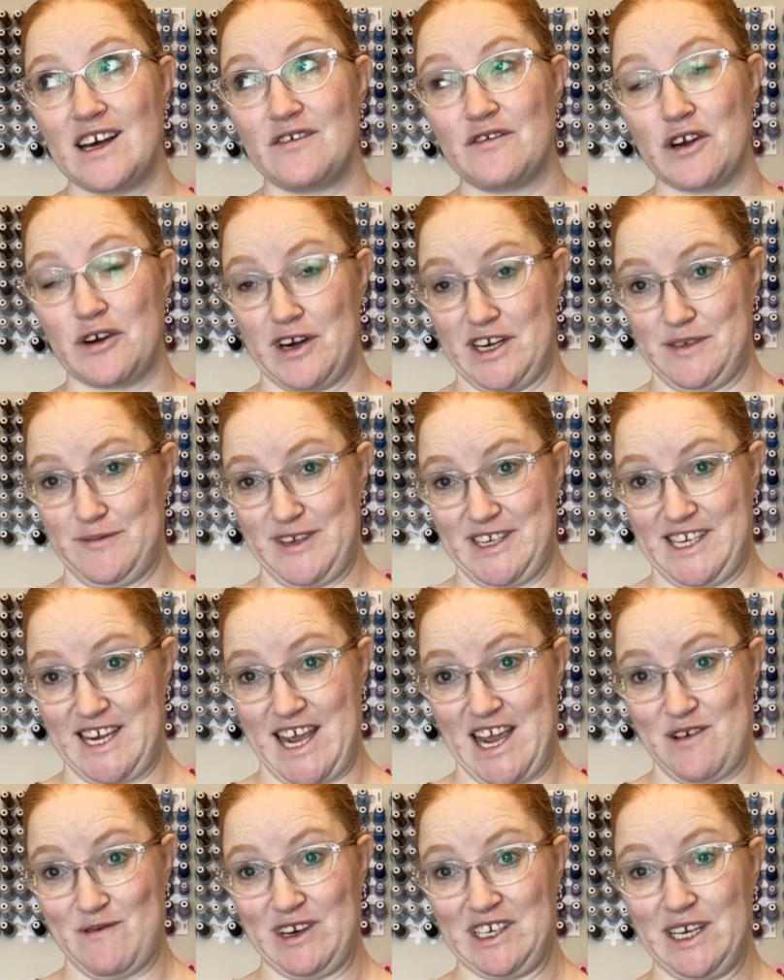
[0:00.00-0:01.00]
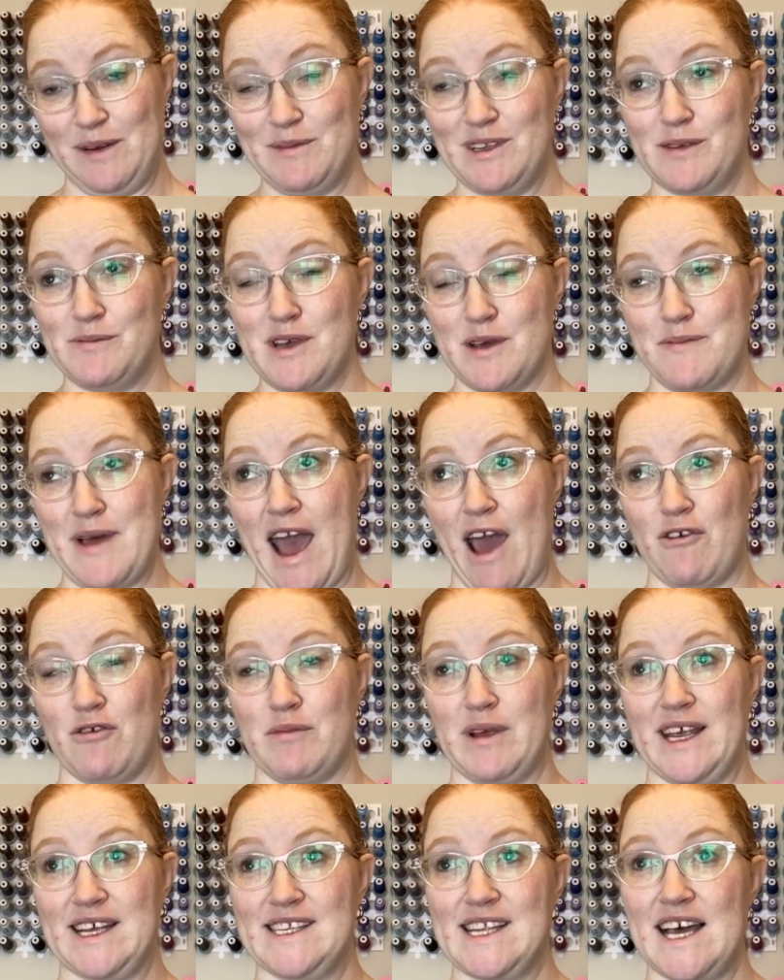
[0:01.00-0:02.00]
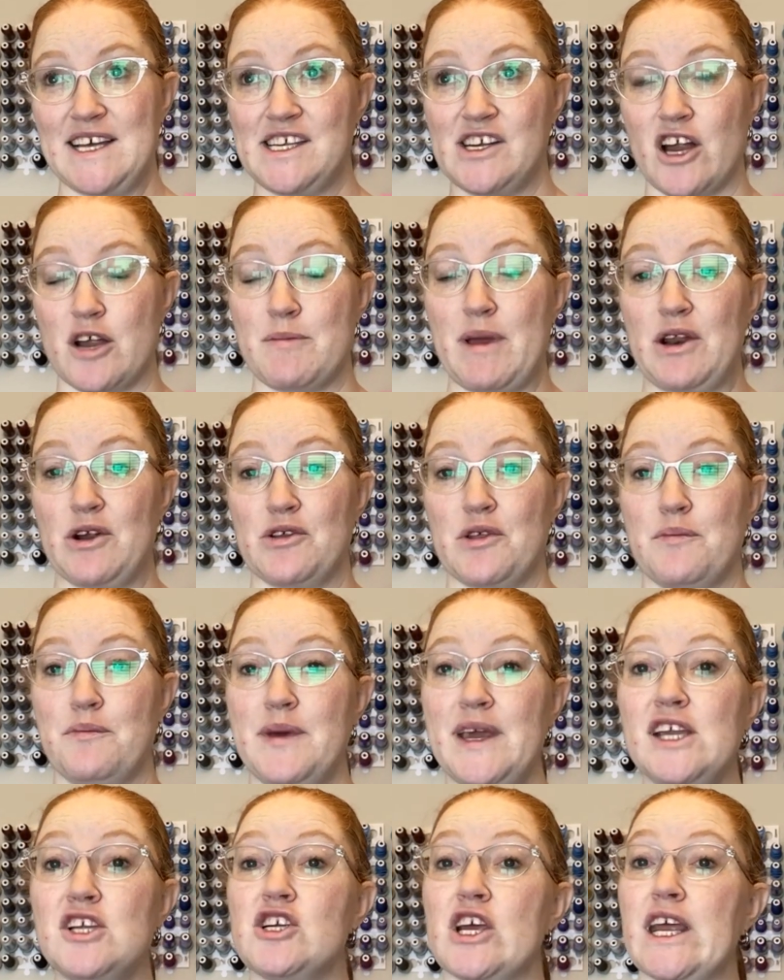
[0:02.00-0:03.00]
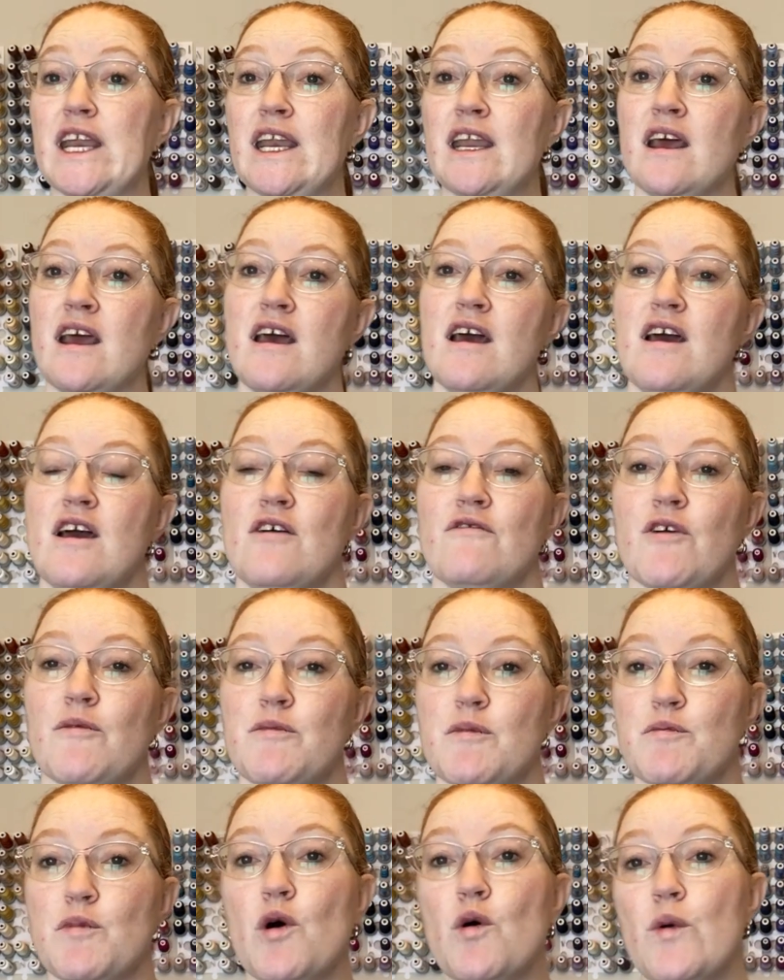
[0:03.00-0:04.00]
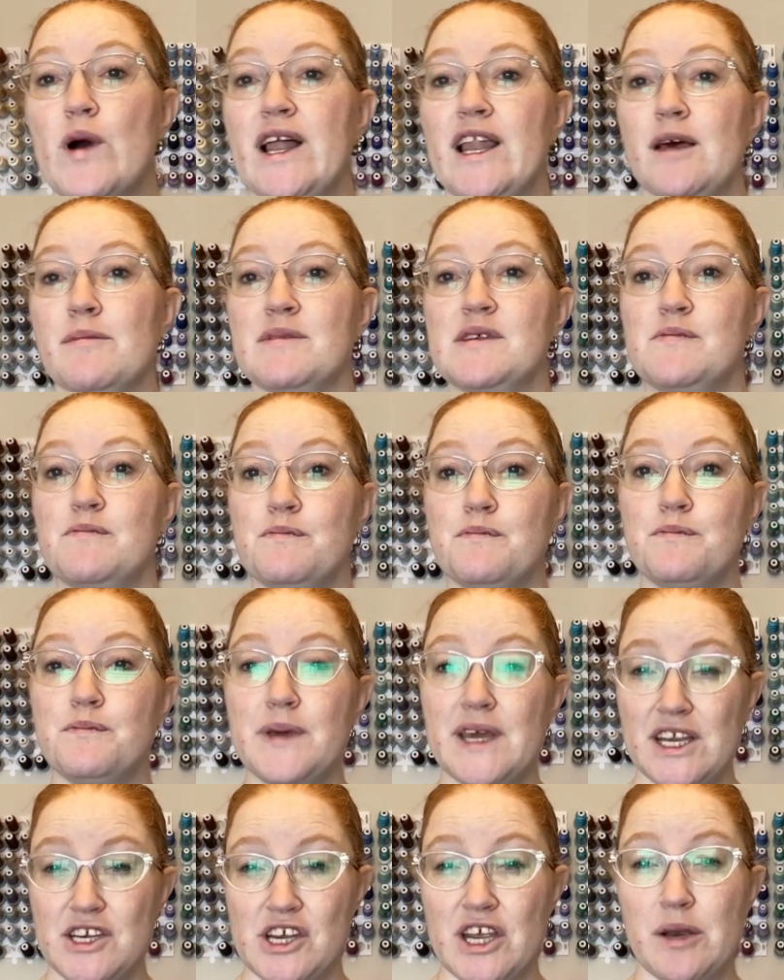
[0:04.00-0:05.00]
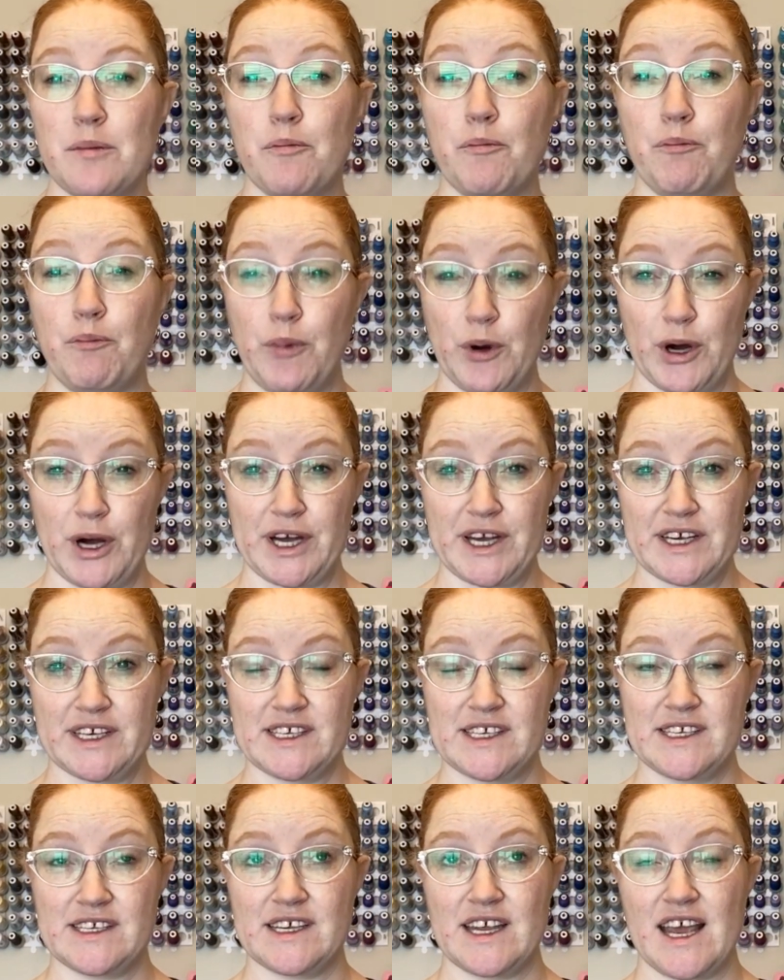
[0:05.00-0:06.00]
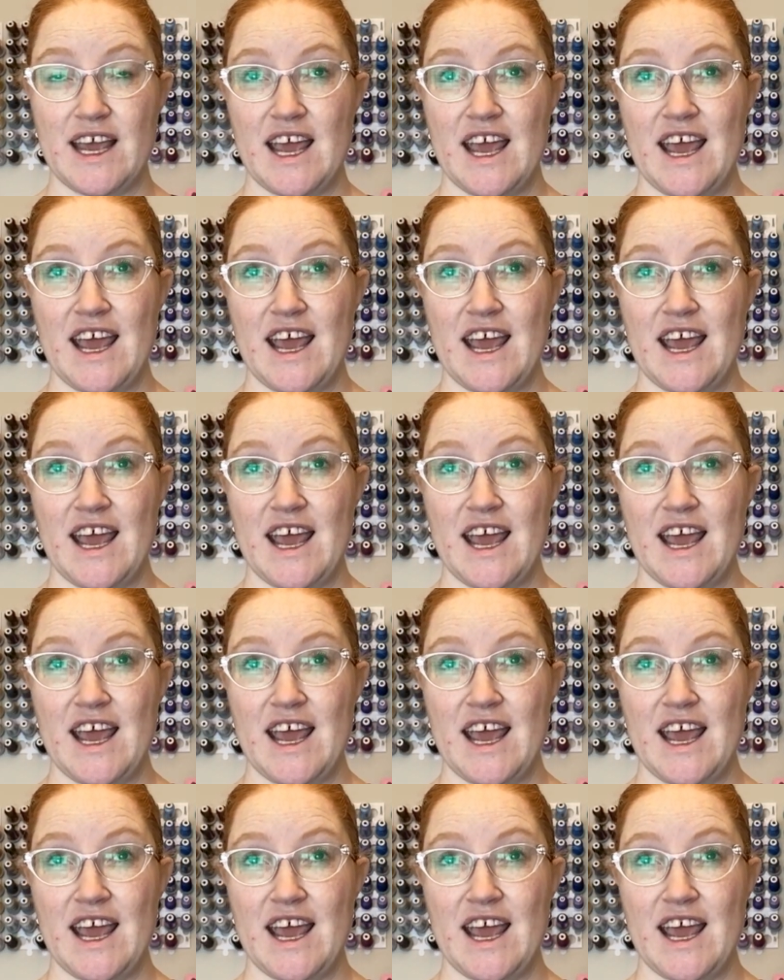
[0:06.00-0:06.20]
for Christmas Day, which seems to be a pattern because last year I made her the pigeon from the Mo Willems pigeon books,